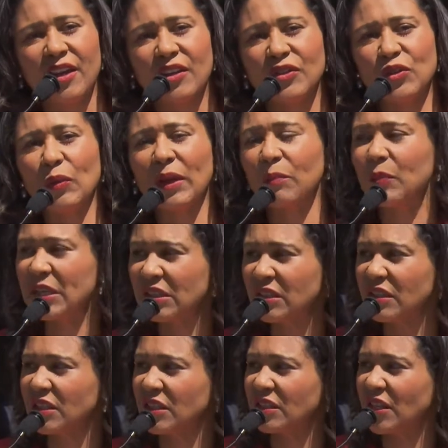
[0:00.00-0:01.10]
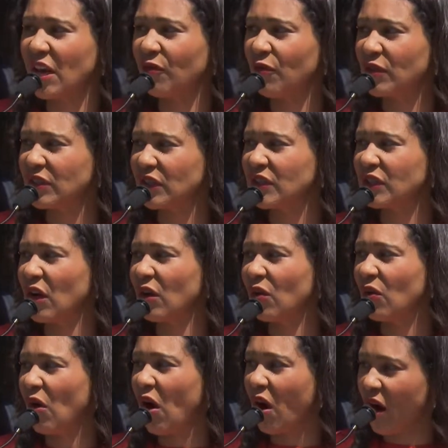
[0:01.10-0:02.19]
doing business in San
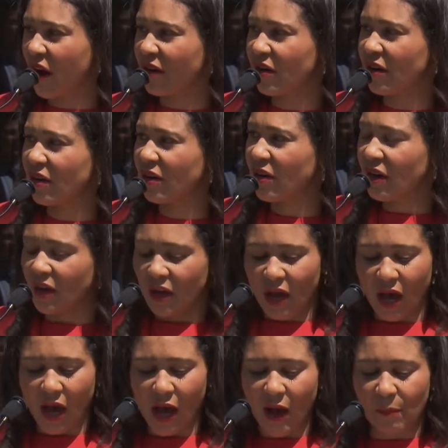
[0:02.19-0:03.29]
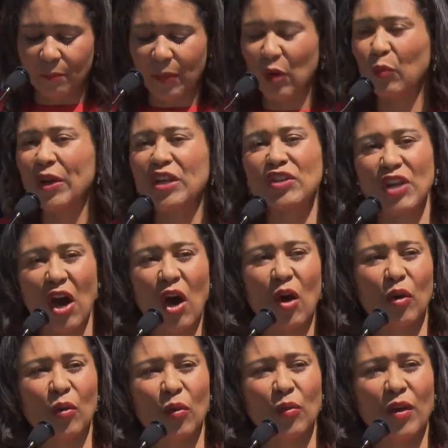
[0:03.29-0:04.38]
Francisco harder, but we
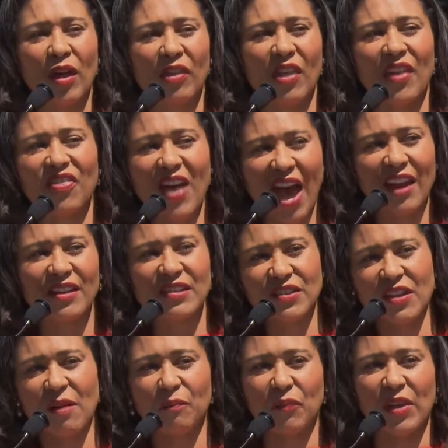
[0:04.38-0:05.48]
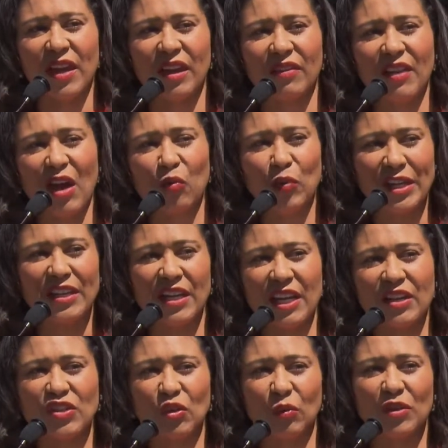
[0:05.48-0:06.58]
know that that is something that we
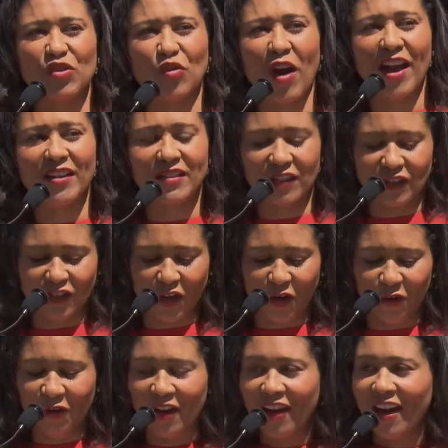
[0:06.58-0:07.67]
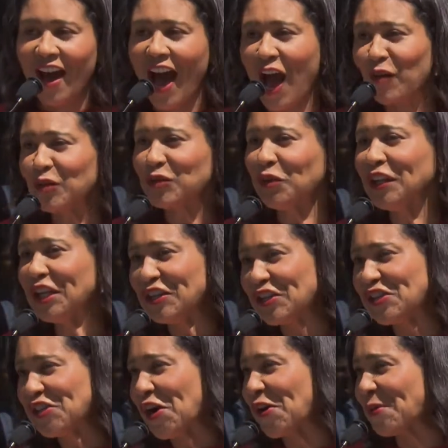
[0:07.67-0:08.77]
need to address. And so I was really
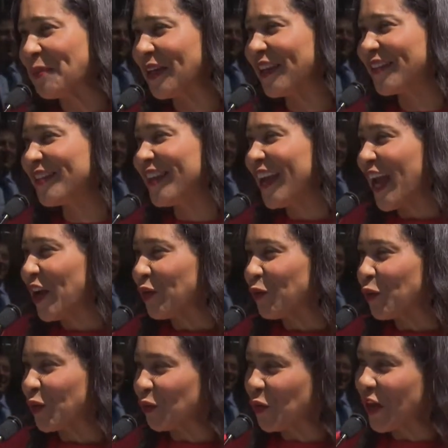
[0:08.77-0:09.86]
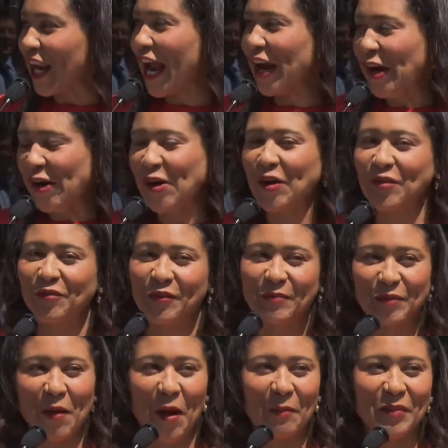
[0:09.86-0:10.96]
determined with what I heard from
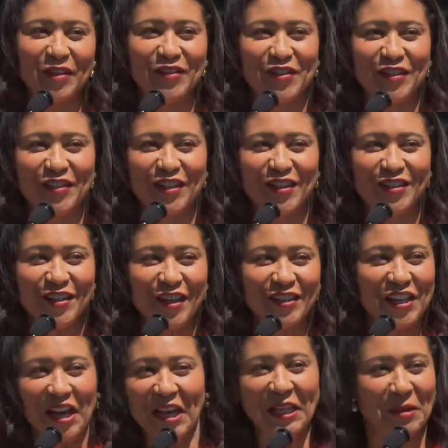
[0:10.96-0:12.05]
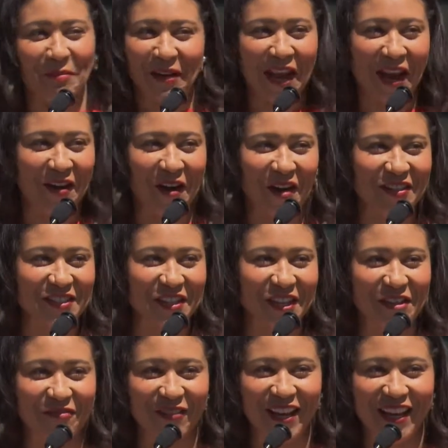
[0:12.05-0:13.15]
small businesses to eliminate all city
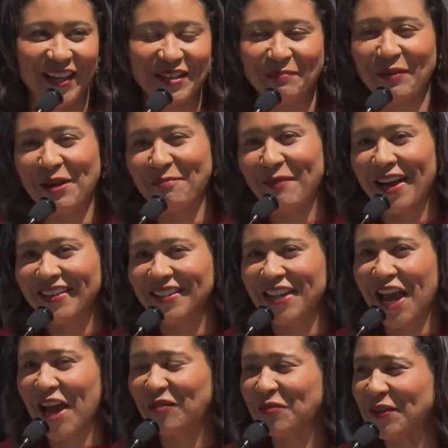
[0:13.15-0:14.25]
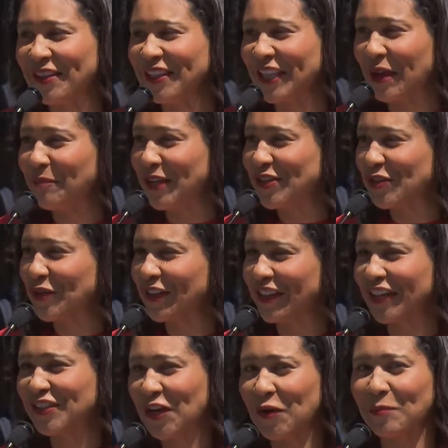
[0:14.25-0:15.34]
fees, but my staff wouldn't let me do it. They
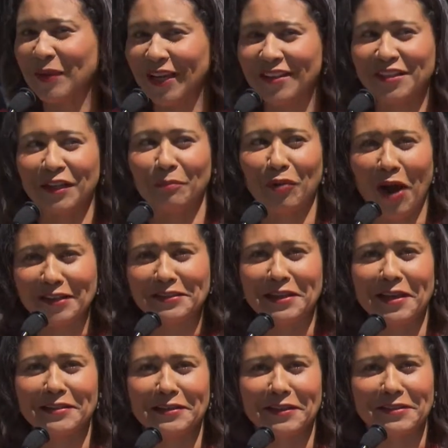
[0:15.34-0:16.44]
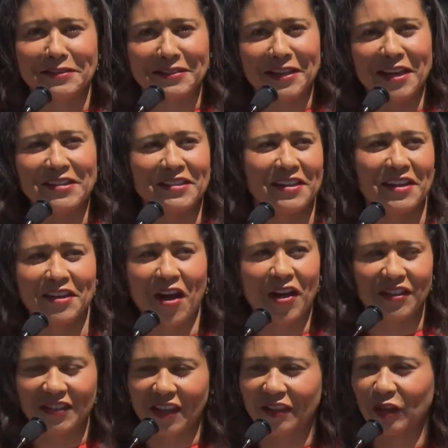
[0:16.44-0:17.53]
told me it took process, legislation, and all
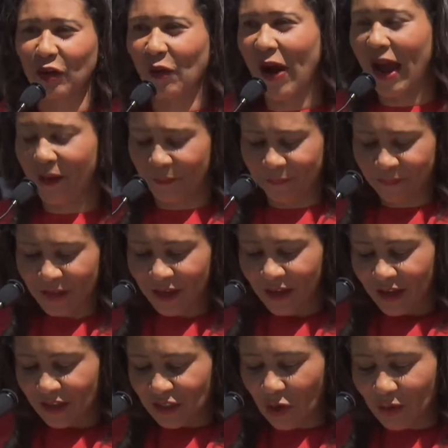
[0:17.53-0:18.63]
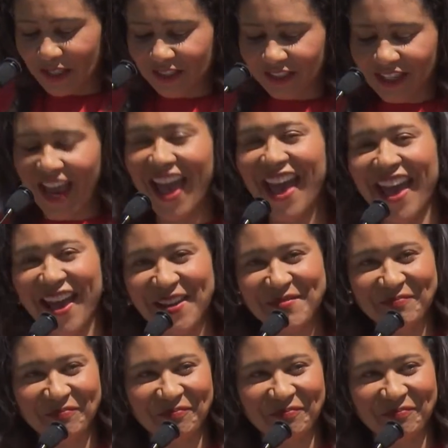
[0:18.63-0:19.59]
this other crap. So instead,